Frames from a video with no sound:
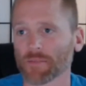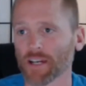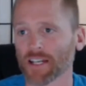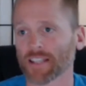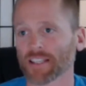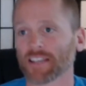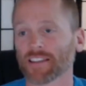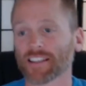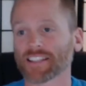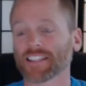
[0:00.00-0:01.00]
and,
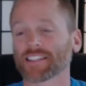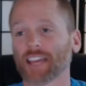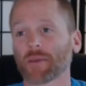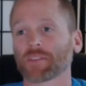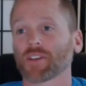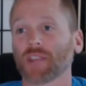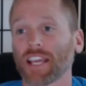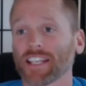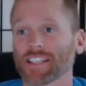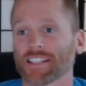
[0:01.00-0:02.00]
and, this is episode
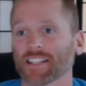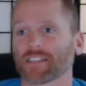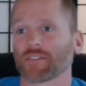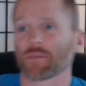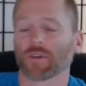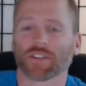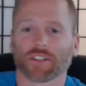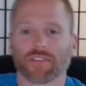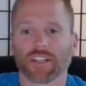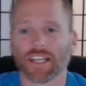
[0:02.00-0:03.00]
86 of the
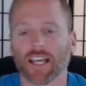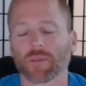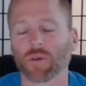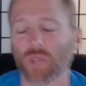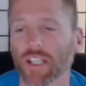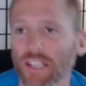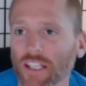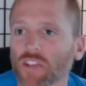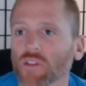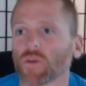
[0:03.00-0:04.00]
Productivity Academy Weekly
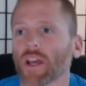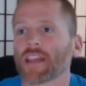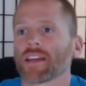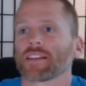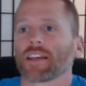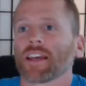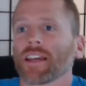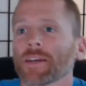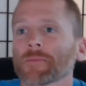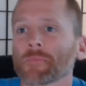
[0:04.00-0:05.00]
Q and A.